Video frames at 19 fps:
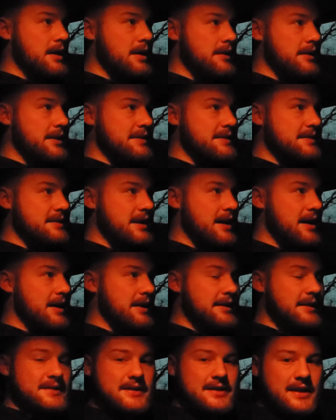let's
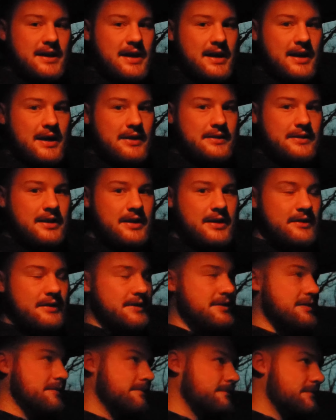get on out there.
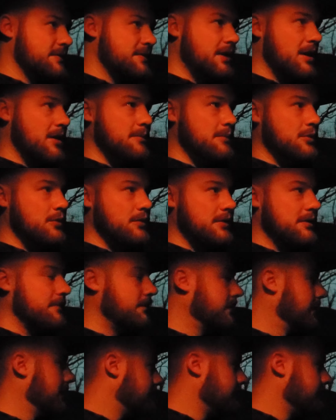Let's start moving.